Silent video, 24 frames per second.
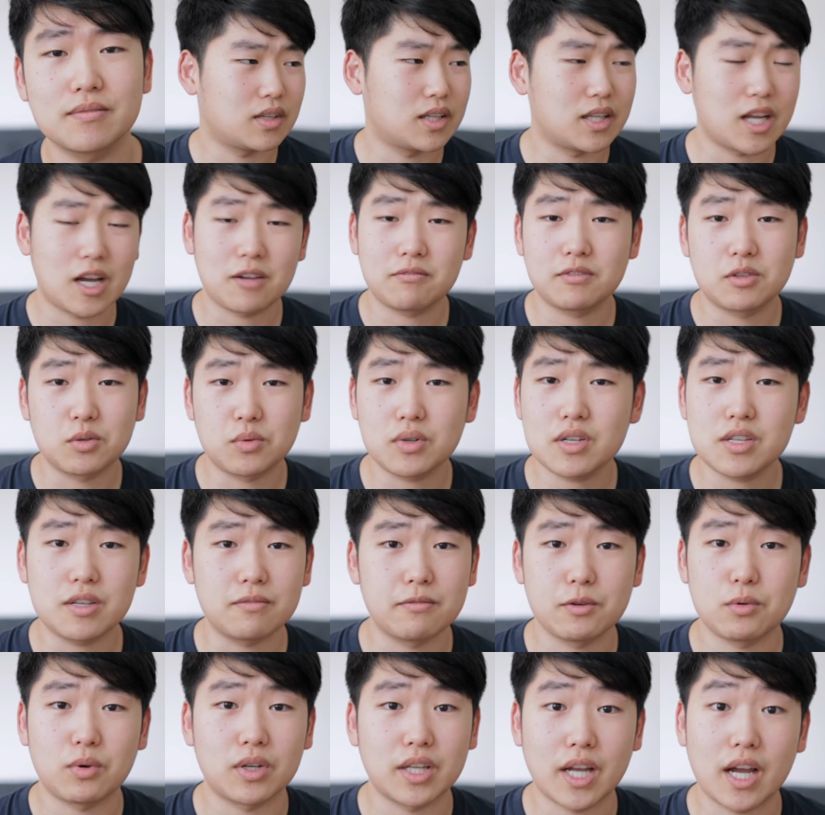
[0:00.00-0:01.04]
Then afterwards,
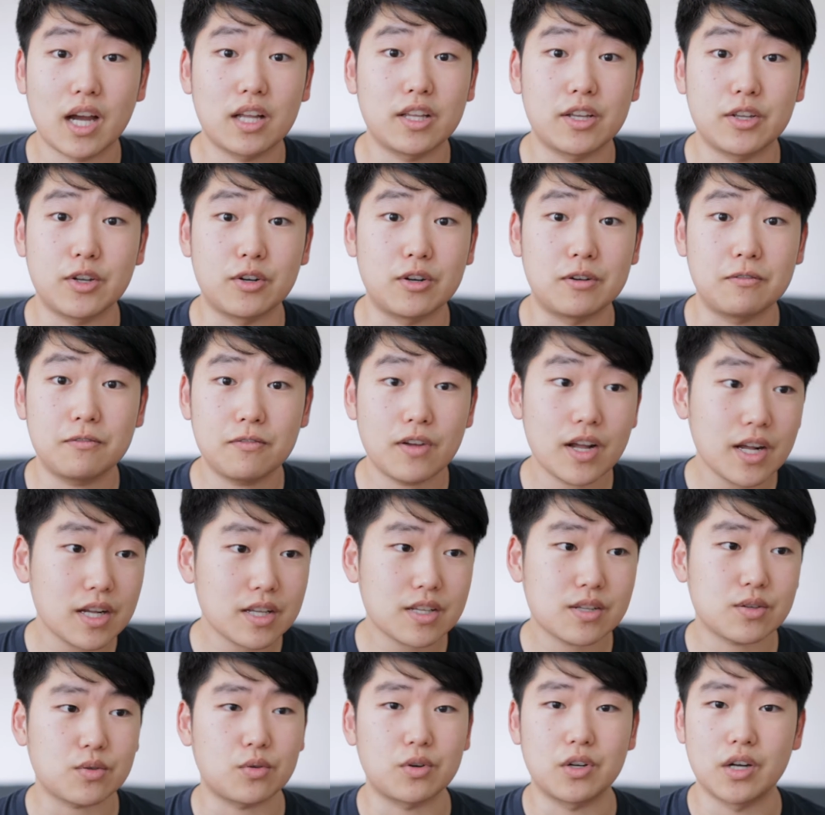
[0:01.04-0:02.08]
if you want to add in your
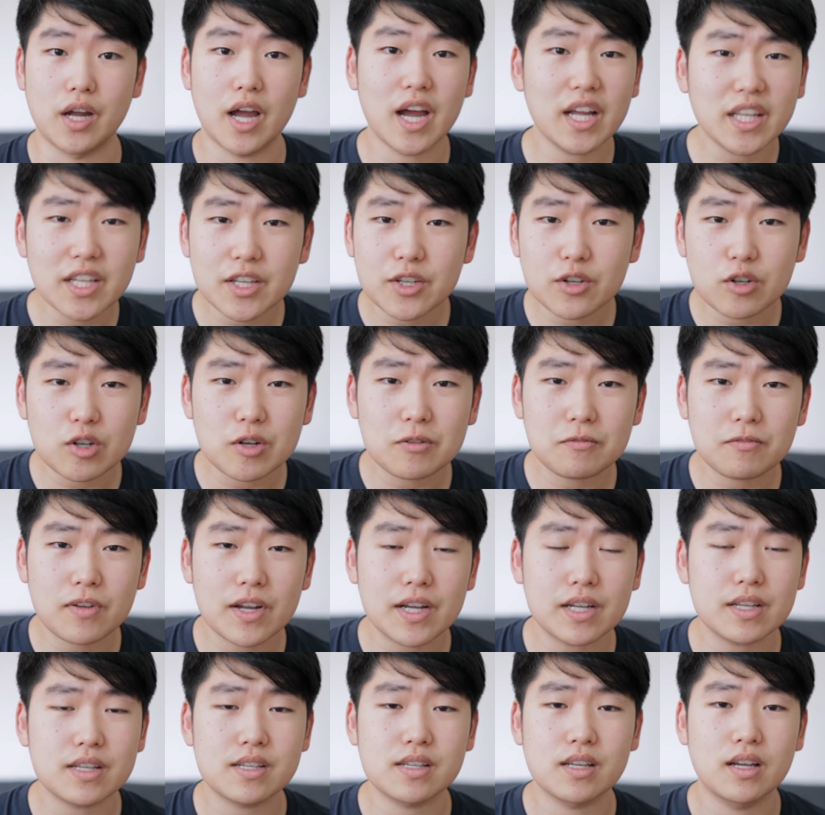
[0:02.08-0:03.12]
effects or edit your
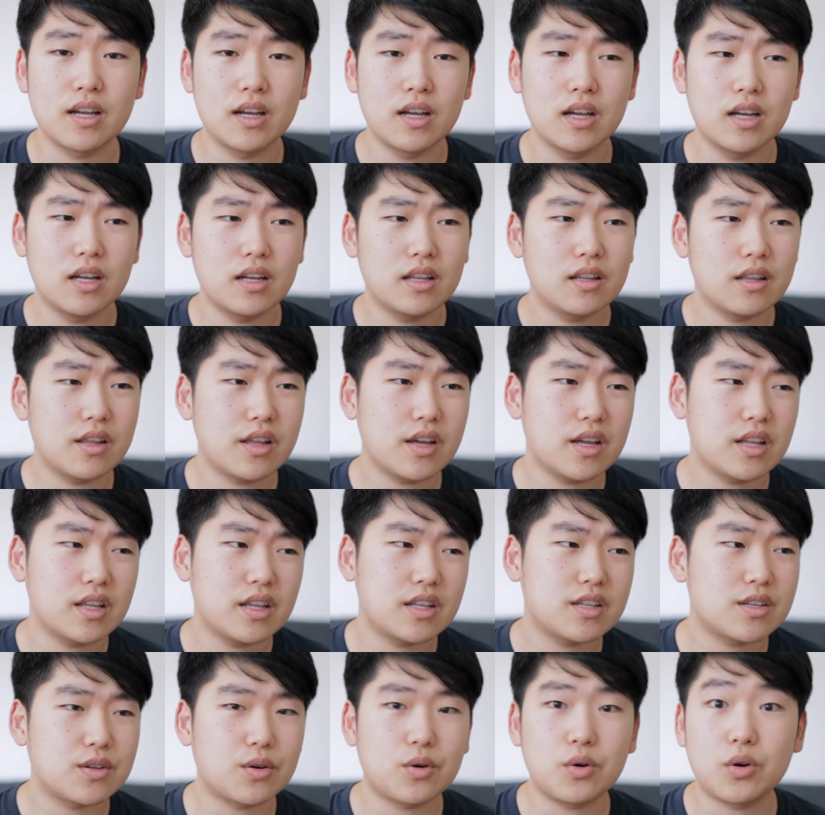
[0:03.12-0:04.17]
effects, then
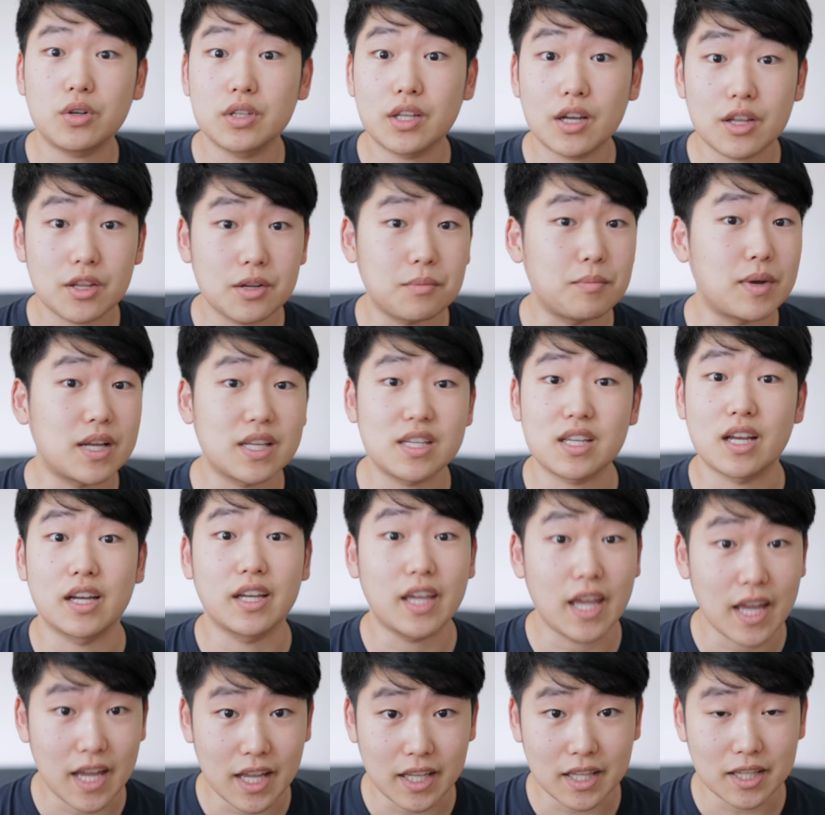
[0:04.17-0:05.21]
it's a whole nother mess
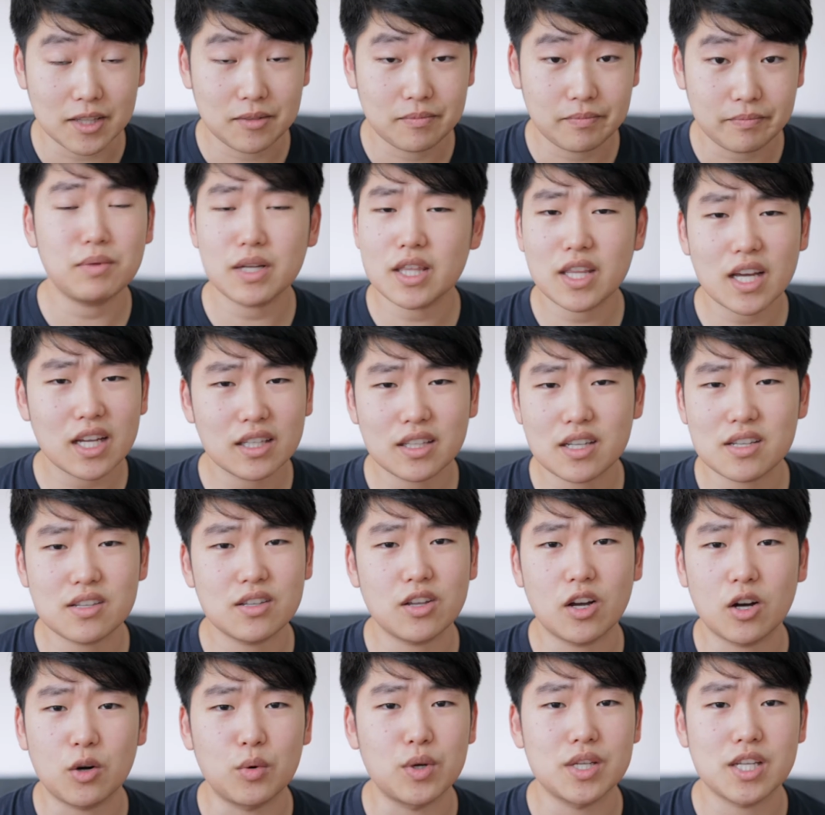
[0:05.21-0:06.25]
again. But that
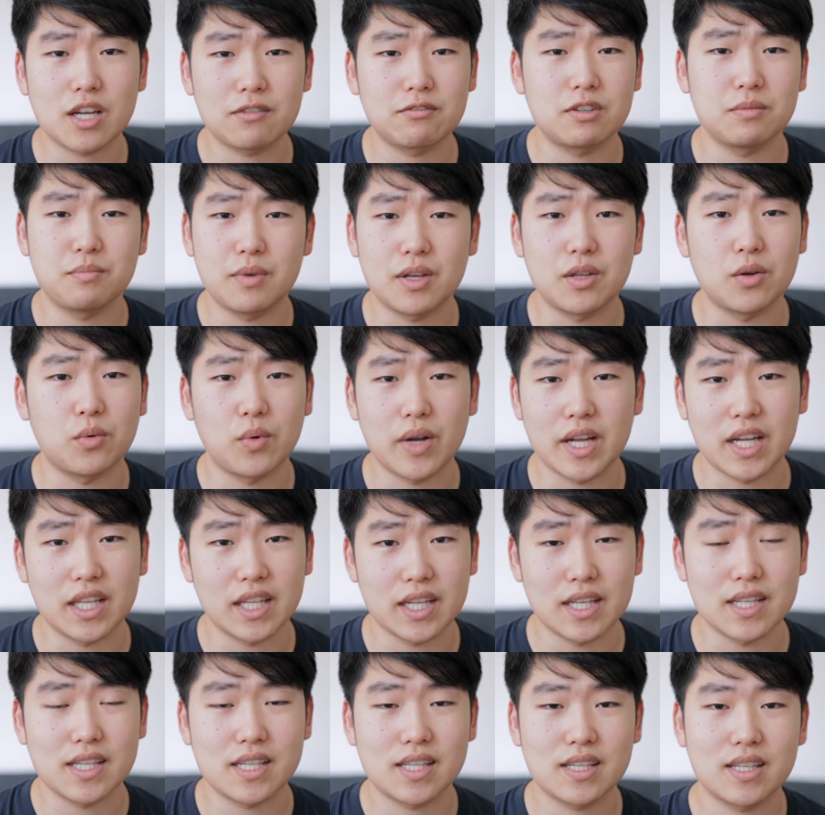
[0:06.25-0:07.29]
doesn't always have to be the way
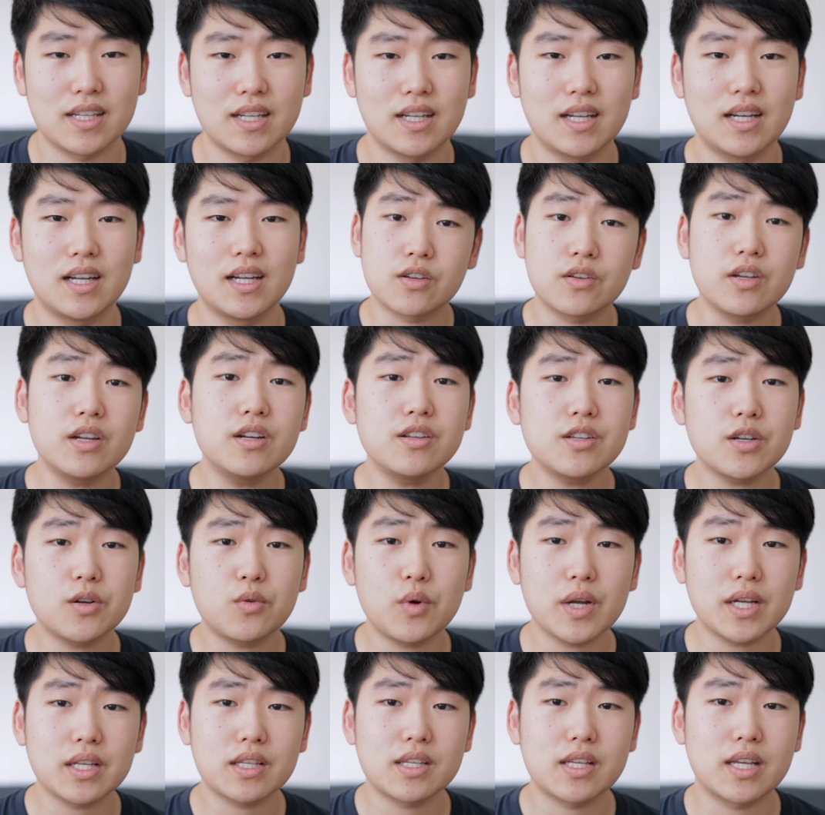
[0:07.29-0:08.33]
it is. So here's a
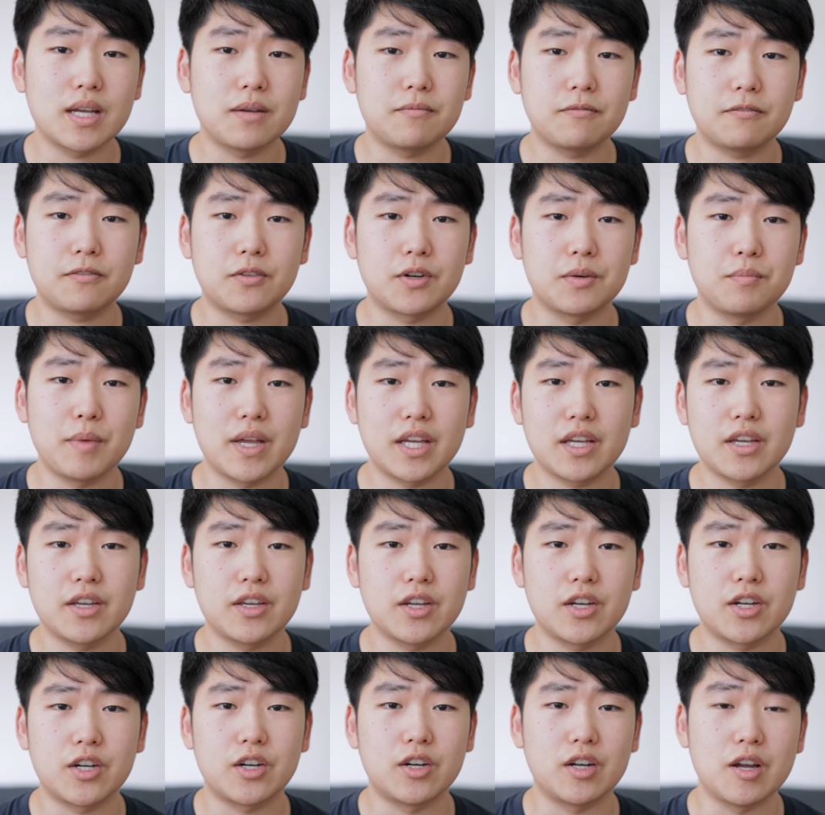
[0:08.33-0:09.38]
quick tip for
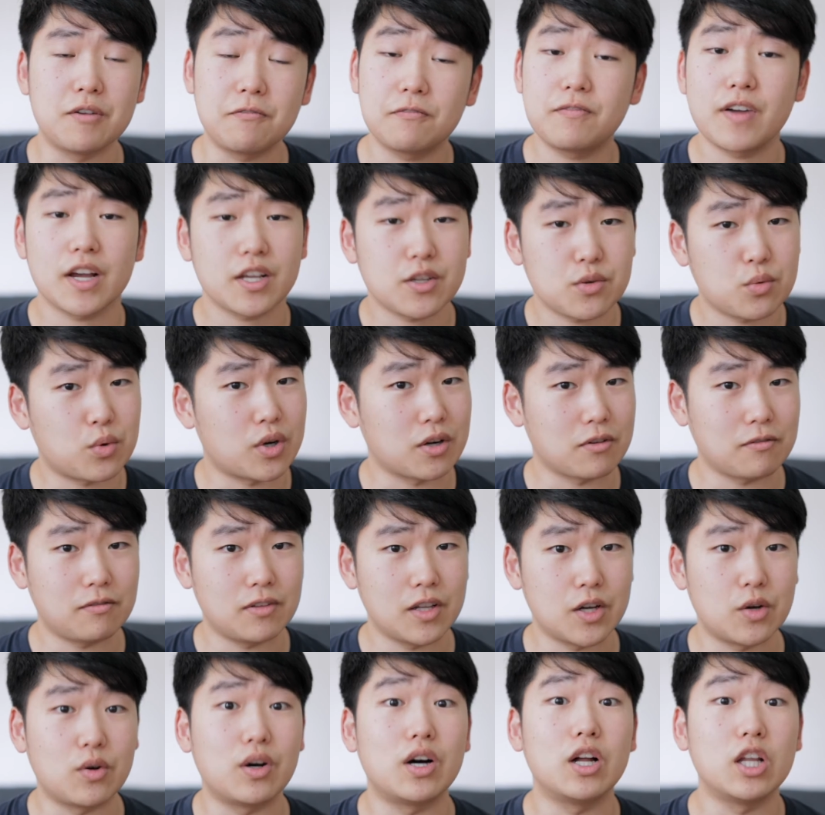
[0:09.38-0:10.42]
making your effects
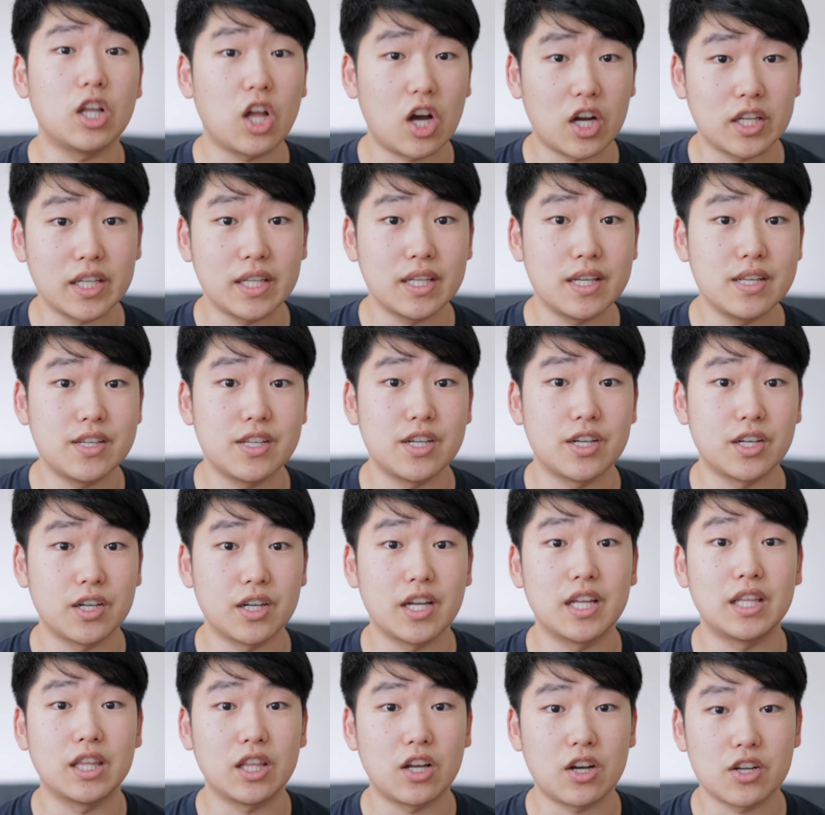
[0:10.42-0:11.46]
workflow a lot easier
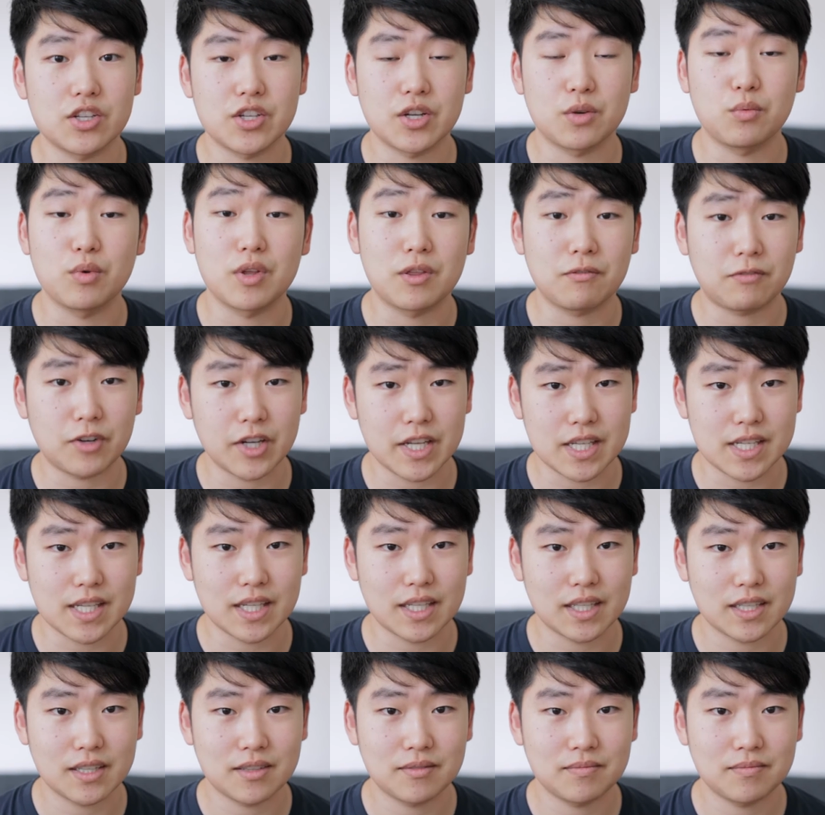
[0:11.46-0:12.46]
in Logic with freezing.